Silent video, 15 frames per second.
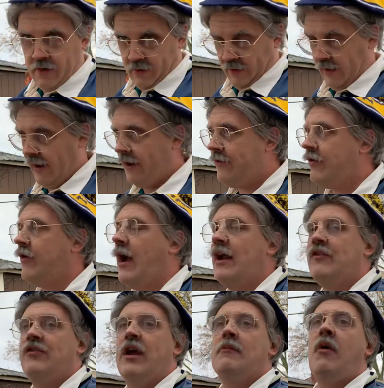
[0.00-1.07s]
That's right.
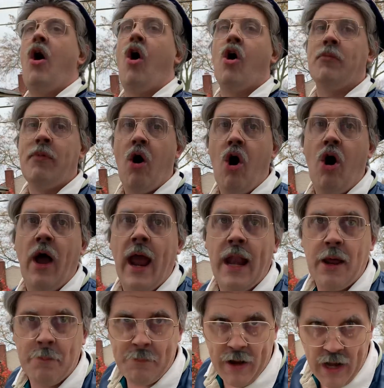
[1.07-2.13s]
Jim Harbaugh had
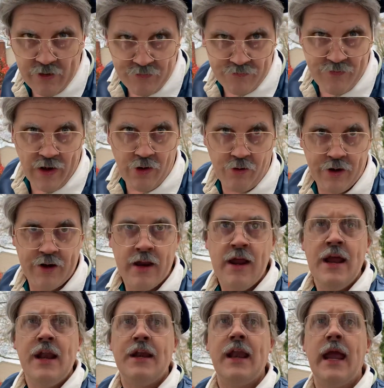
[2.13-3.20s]
a pet ferret
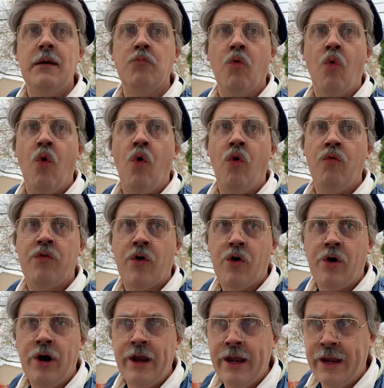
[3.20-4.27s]
named
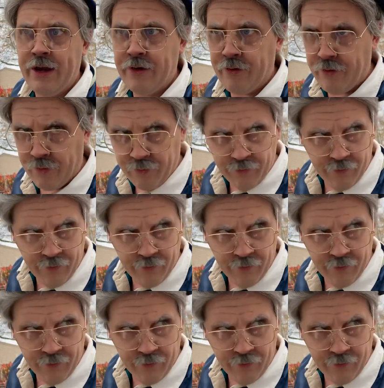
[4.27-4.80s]
Wolverine.